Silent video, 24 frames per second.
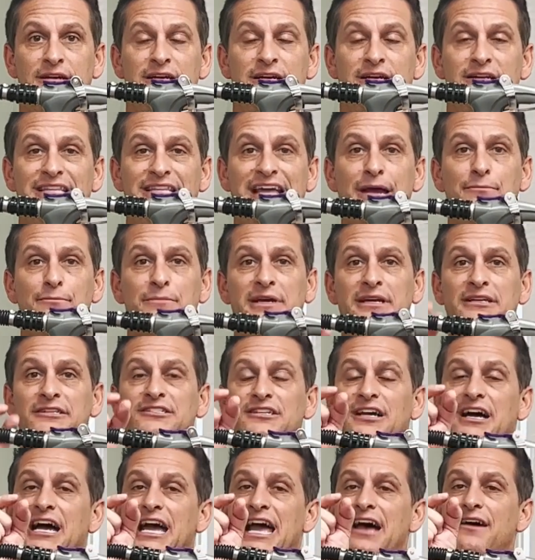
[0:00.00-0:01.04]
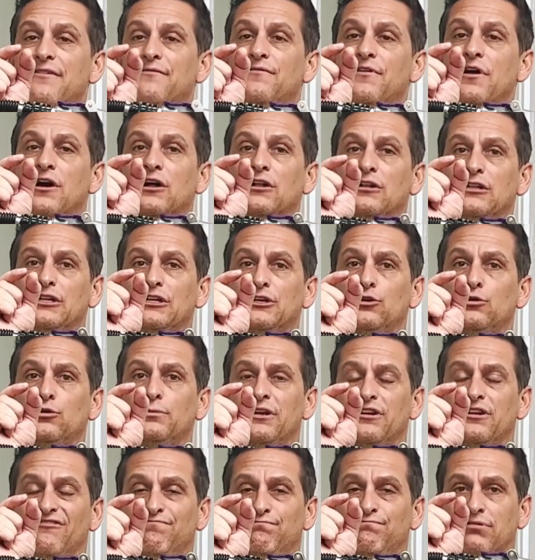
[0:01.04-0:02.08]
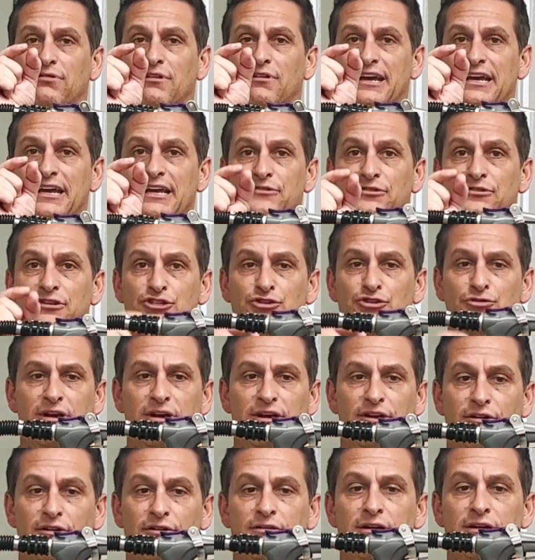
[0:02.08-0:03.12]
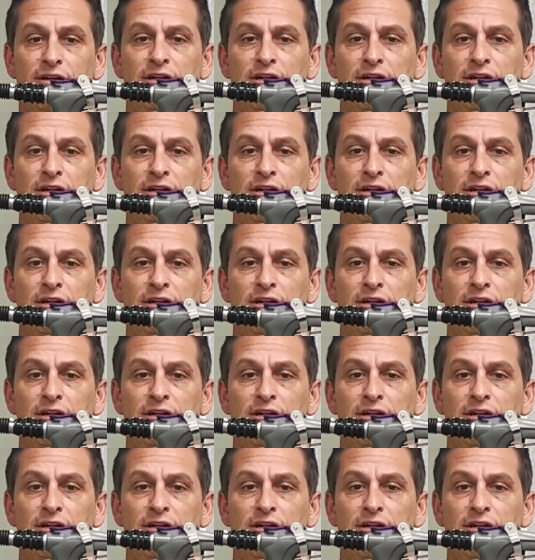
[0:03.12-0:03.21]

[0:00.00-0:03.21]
That means I have a little bit of play in the trigger.